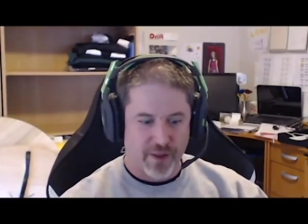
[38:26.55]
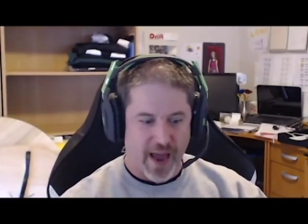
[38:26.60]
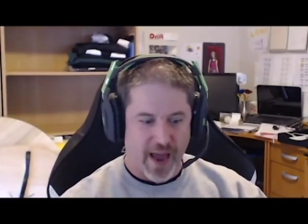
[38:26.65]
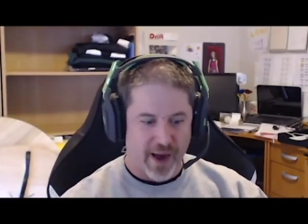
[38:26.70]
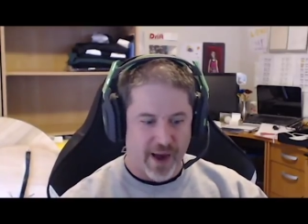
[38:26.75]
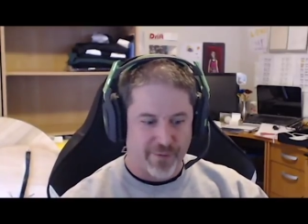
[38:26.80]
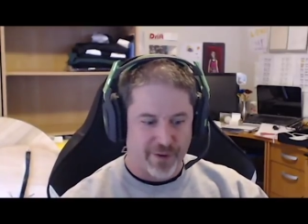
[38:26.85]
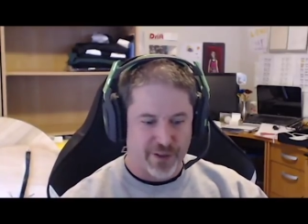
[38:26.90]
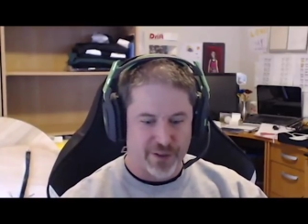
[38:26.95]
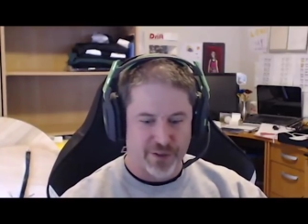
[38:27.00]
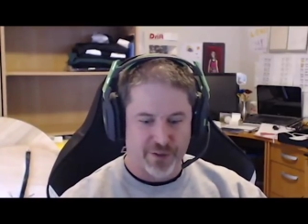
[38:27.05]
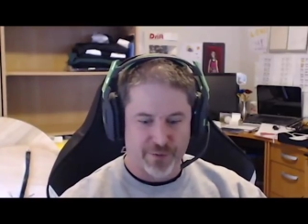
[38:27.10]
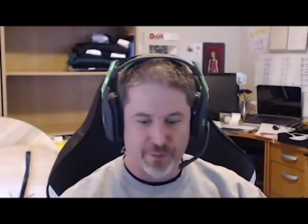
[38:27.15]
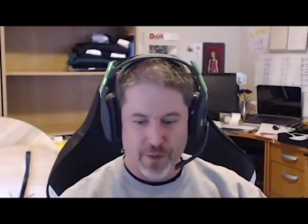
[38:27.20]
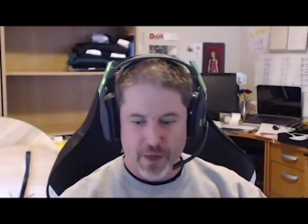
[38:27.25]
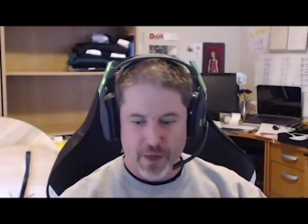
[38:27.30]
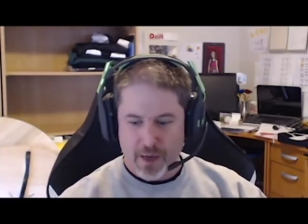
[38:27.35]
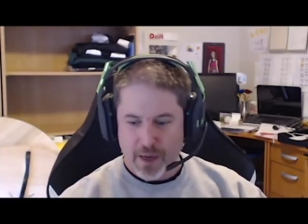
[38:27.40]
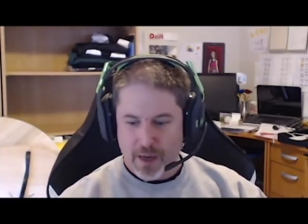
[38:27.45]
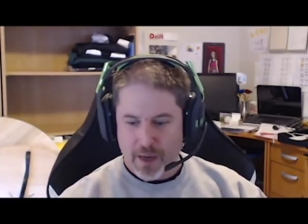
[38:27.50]
The average
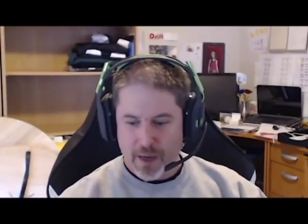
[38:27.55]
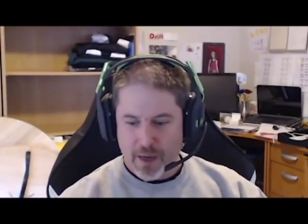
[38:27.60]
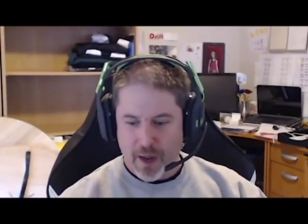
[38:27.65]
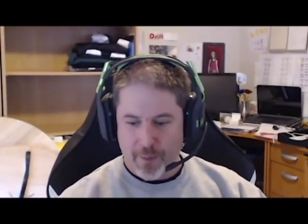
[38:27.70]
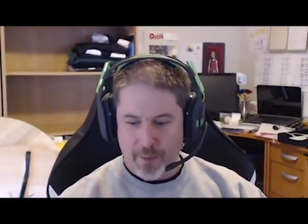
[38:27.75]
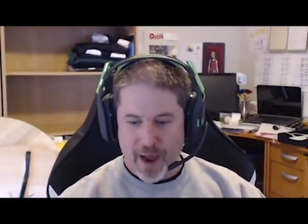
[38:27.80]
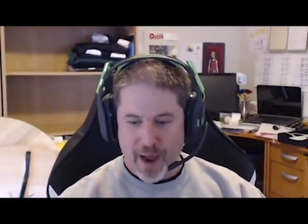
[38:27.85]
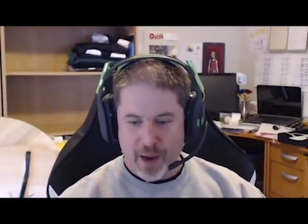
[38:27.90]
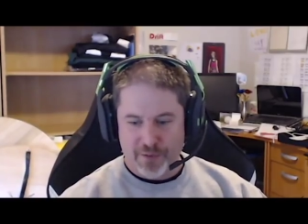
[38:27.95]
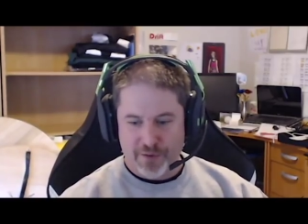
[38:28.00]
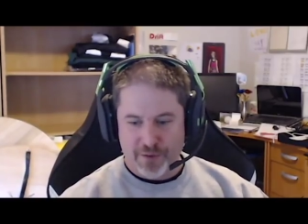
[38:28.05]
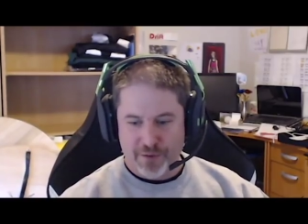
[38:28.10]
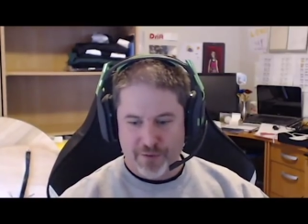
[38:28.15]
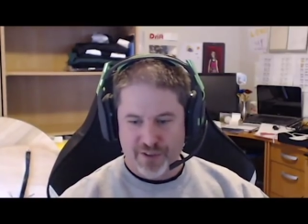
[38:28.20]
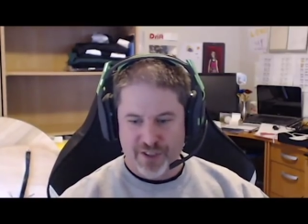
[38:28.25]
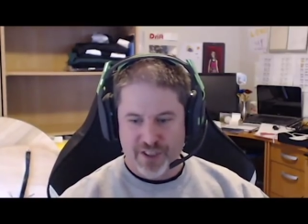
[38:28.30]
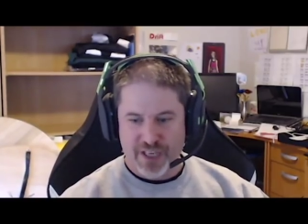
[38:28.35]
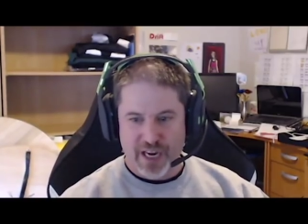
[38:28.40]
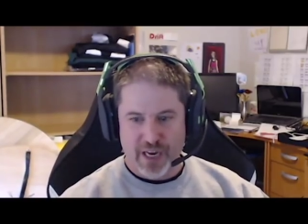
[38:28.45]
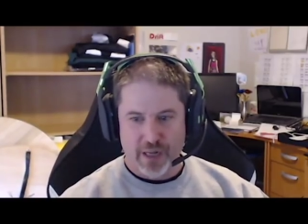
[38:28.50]
amount of
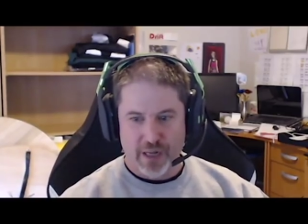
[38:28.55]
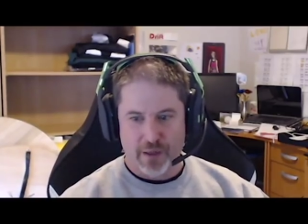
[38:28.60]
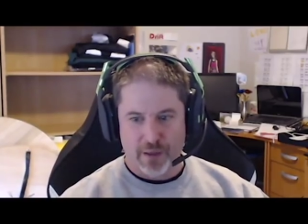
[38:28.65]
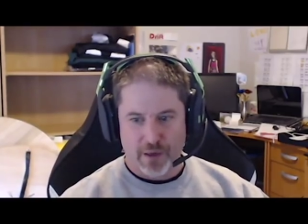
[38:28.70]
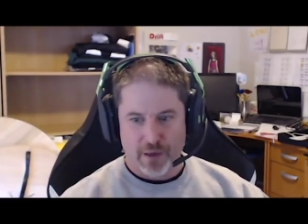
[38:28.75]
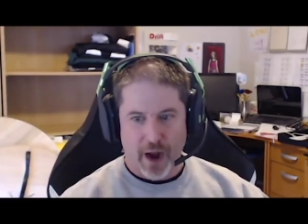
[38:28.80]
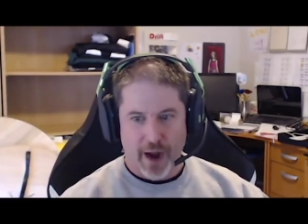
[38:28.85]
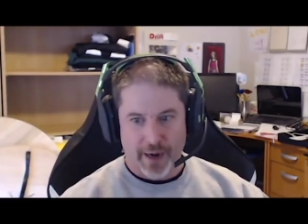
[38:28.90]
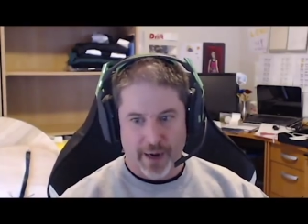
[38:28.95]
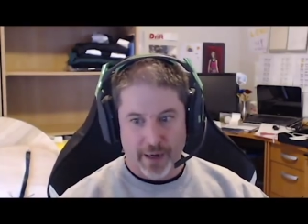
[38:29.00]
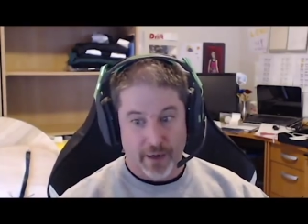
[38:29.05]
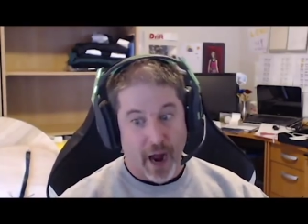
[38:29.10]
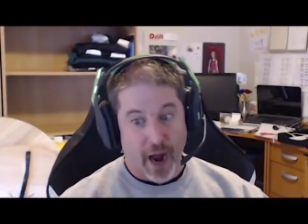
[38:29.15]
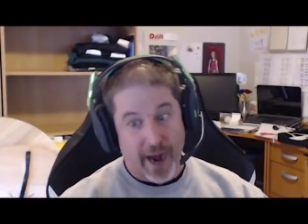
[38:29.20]
steel or iron,